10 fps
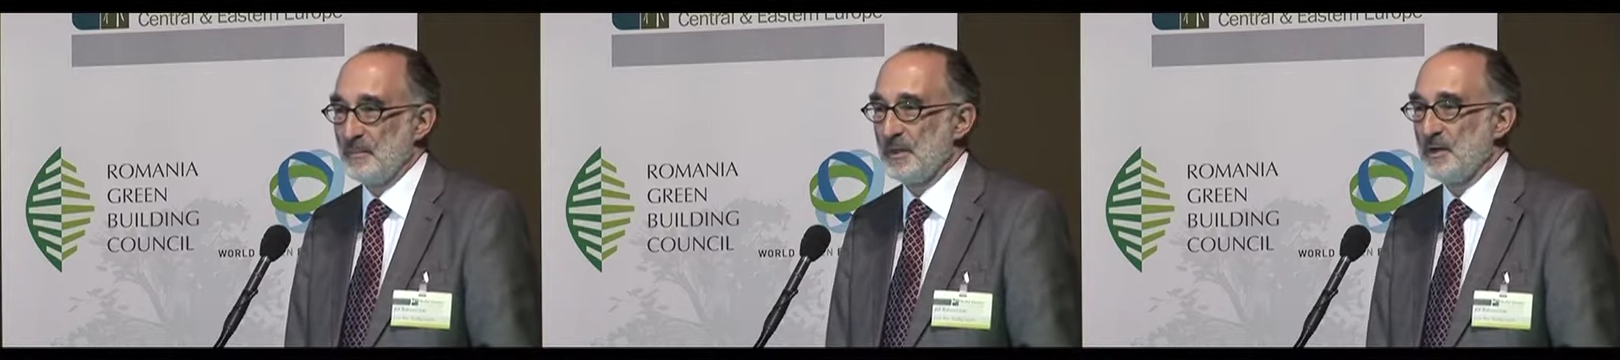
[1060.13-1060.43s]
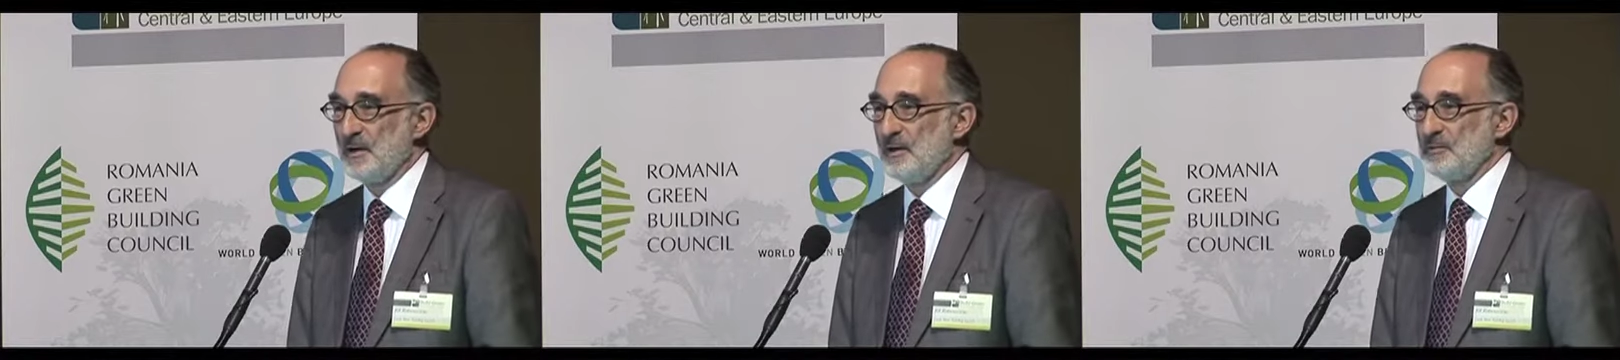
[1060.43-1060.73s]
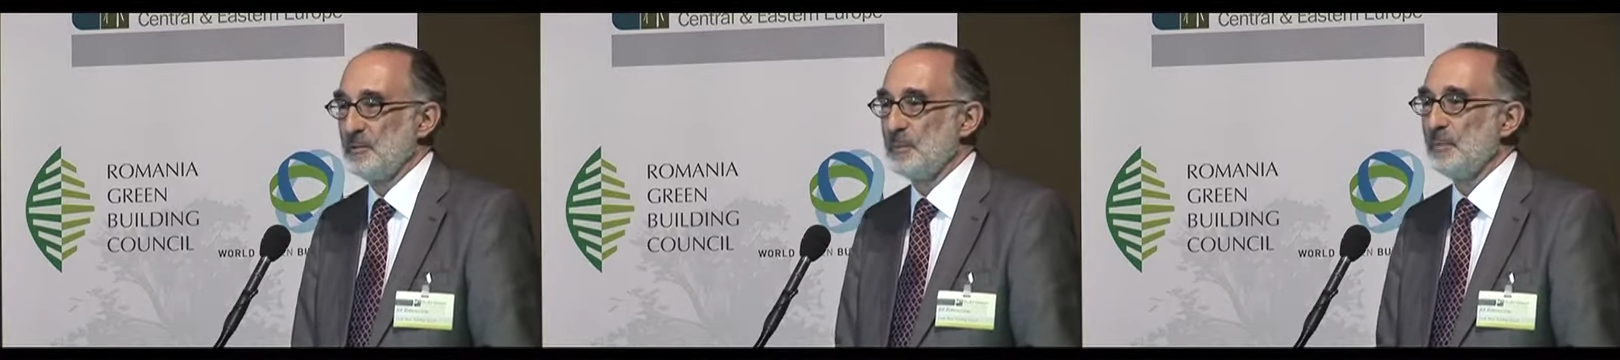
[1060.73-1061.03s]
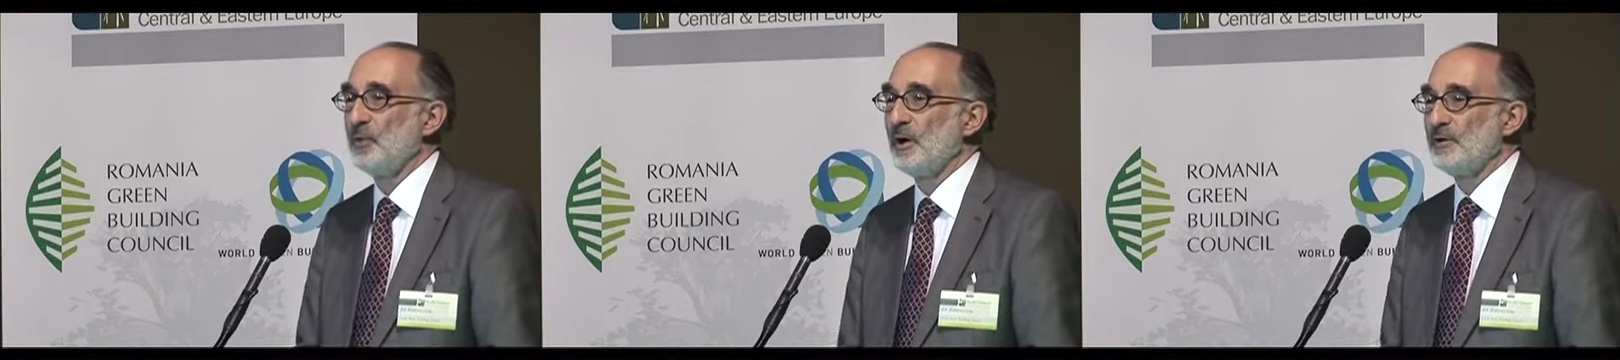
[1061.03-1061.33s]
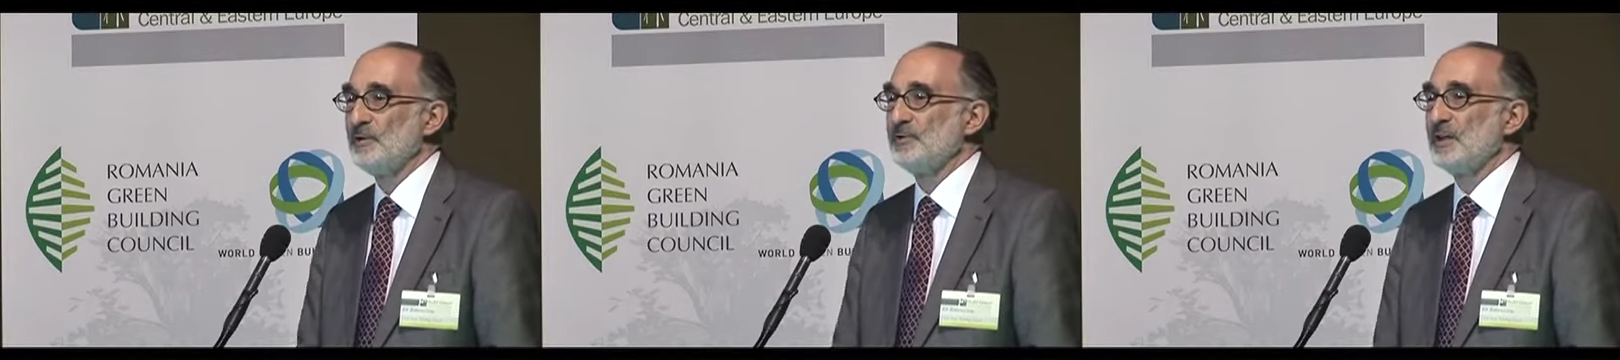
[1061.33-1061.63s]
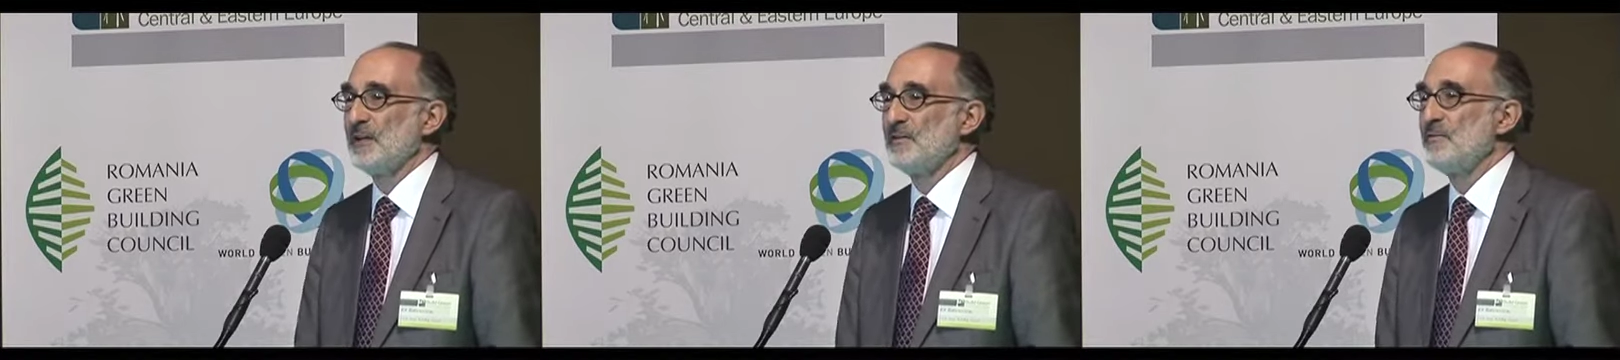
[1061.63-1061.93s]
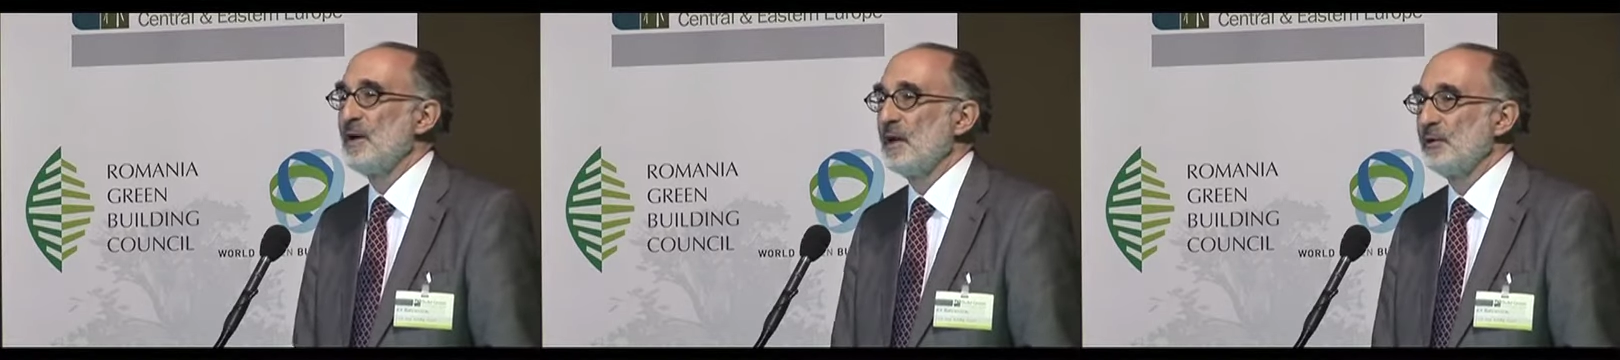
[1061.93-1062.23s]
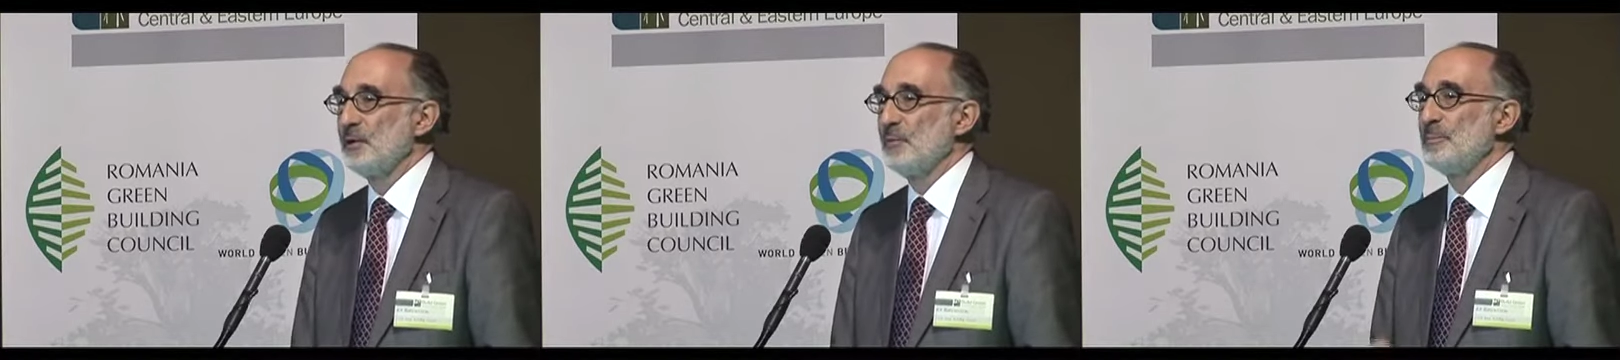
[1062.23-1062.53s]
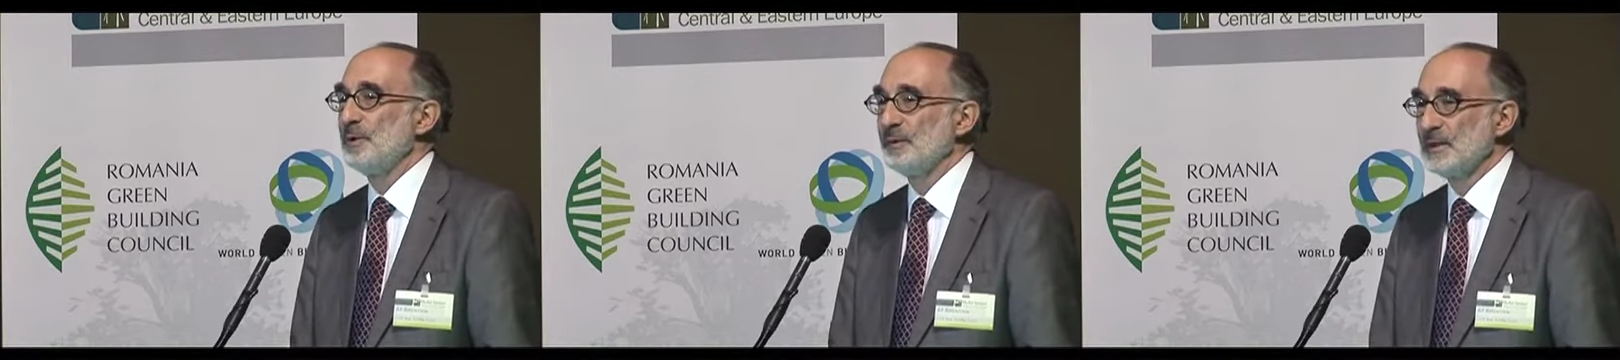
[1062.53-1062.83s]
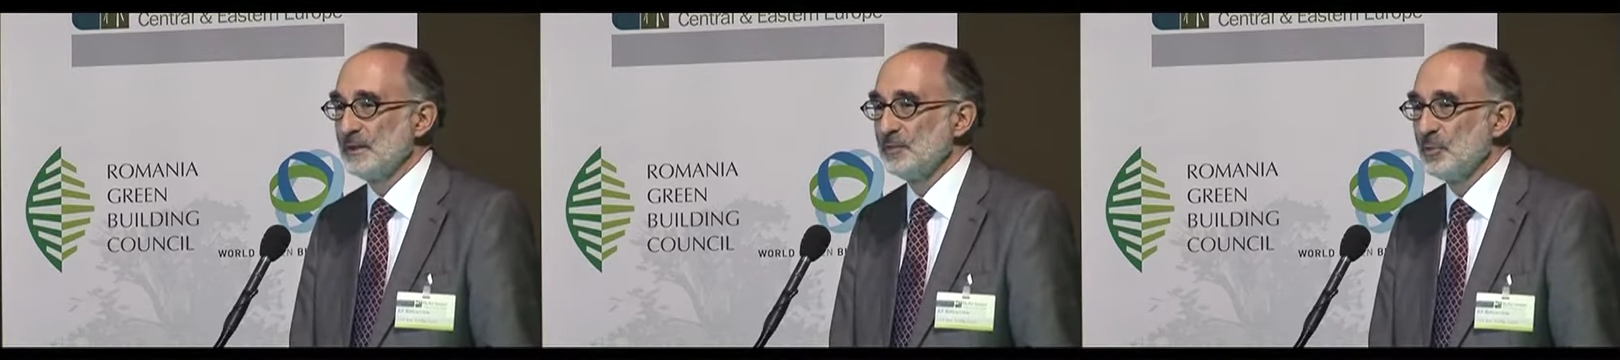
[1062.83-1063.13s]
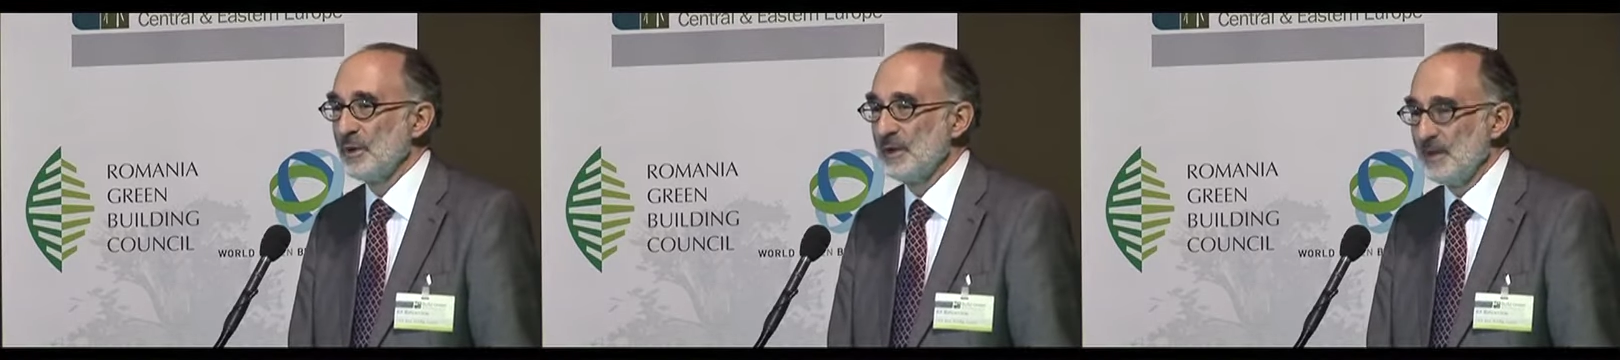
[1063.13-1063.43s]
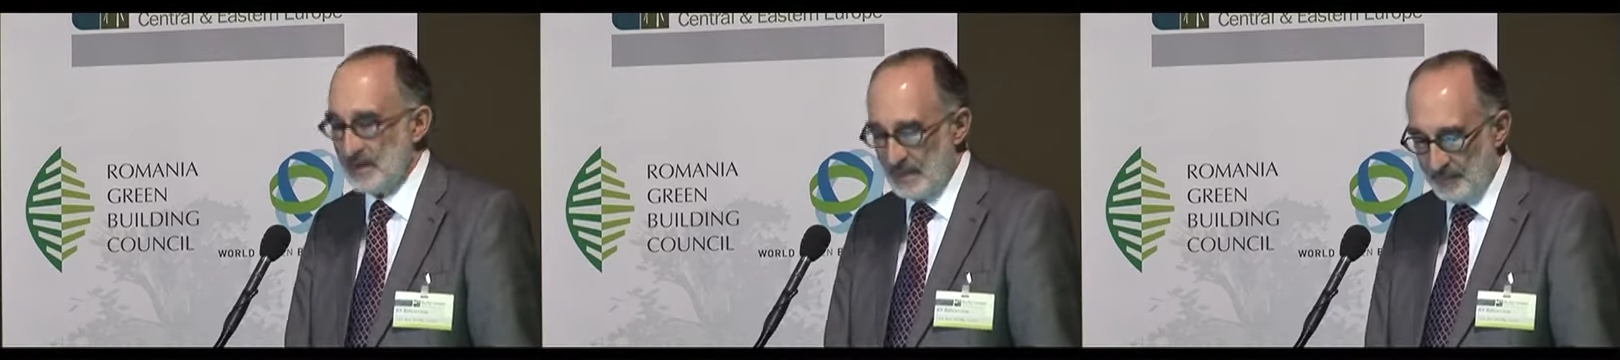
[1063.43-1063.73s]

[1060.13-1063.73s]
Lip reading: because people understand the value of building in this way.